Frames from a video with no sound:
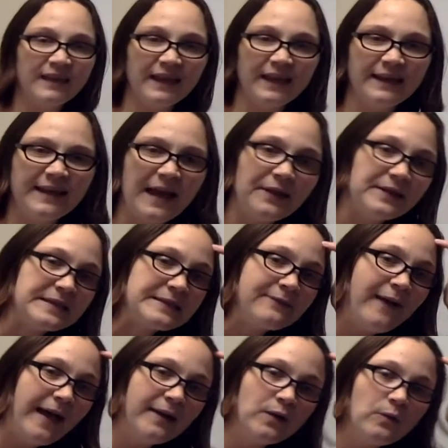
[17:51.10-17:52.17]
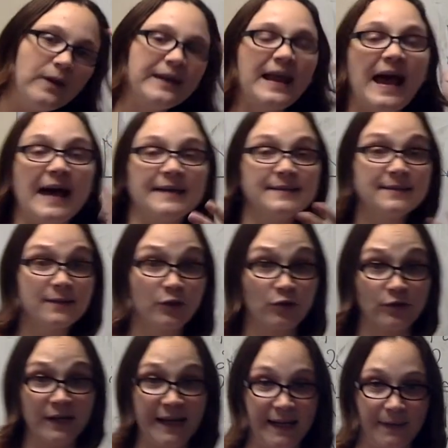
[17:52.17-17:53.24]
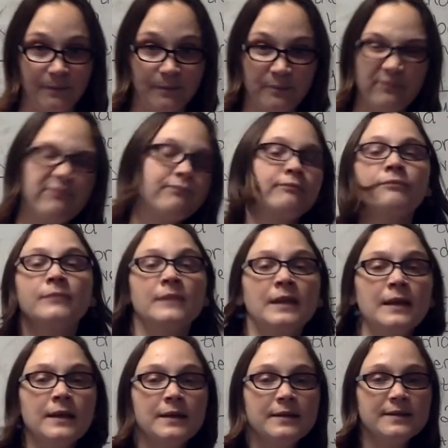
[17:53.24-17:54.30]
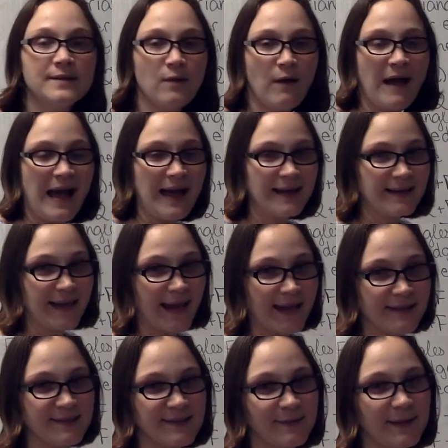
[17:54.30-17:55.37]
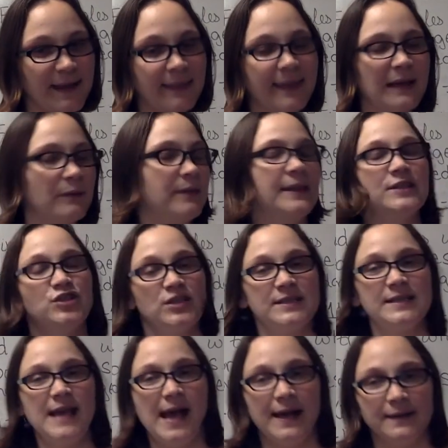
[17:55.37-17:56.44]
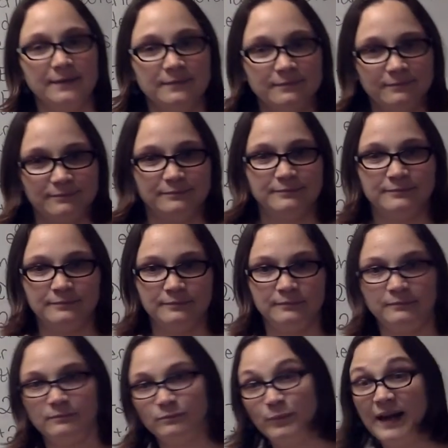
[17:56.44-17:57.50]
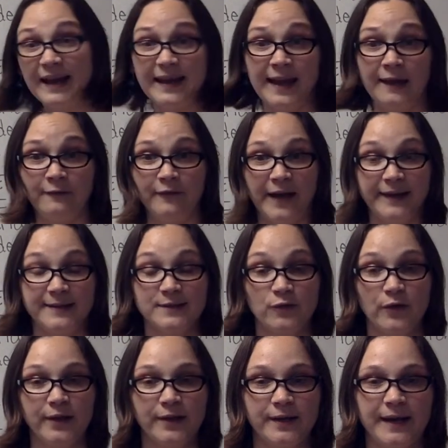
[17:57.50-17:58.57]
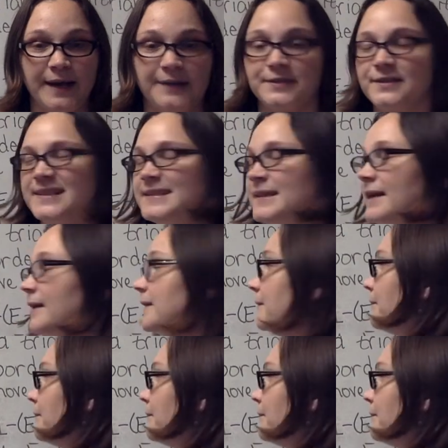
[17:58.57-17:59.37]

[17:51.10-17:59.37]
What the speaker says: And now this final one has three. So I can't do anything with it just yet. But I can find its Euler characteristic.